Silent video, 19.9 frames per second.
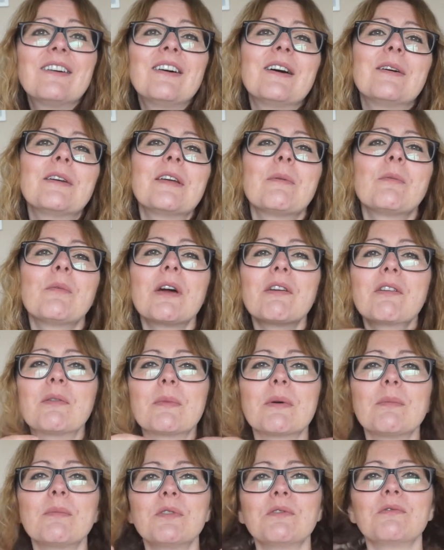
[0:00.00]
oh I am wearing
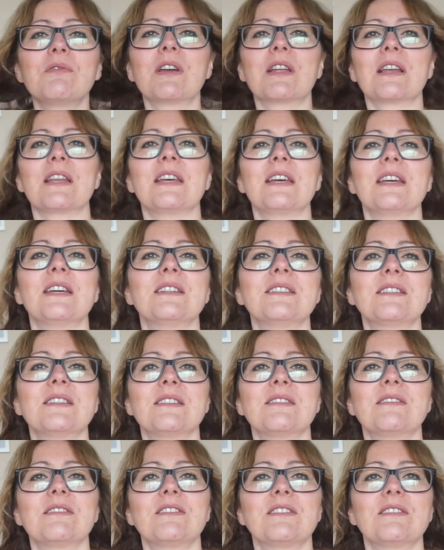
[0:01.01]
my Moonglade
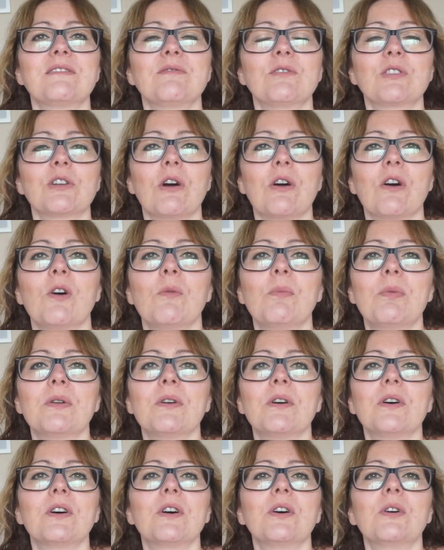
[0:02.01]
top
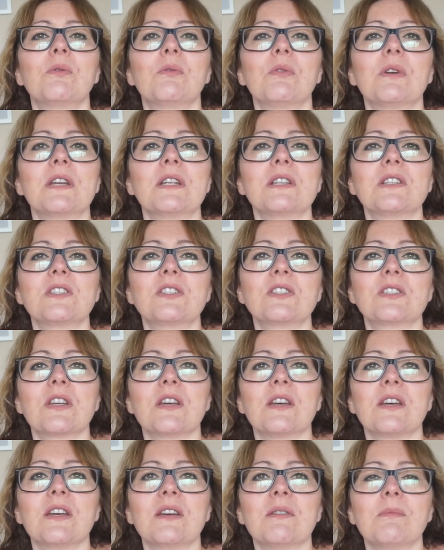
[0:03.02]
which
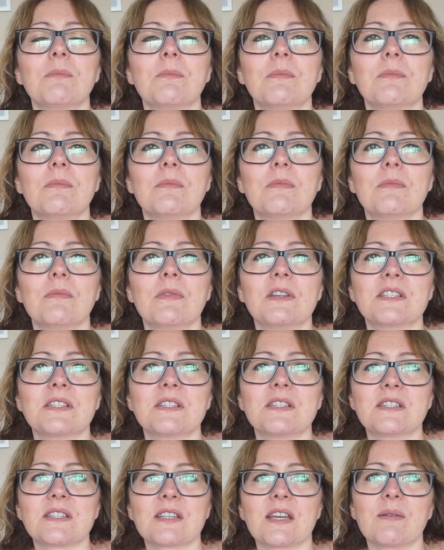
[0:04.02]
um, is
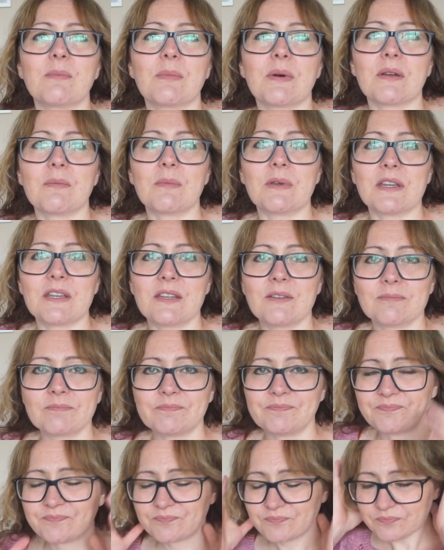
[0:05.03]
designed by me
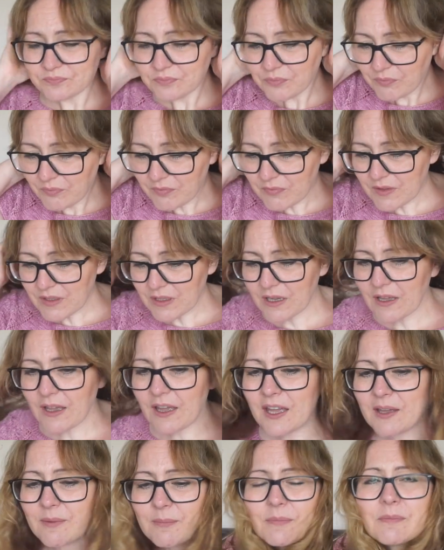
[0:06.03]

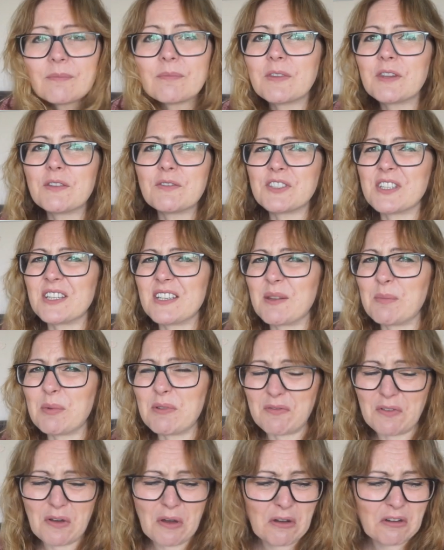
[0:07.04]
um, you've seen it
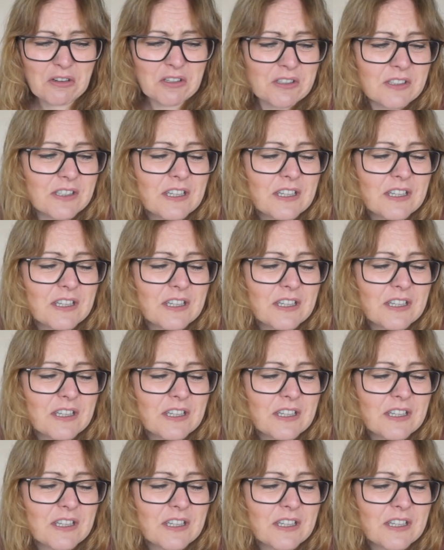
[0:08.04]
before.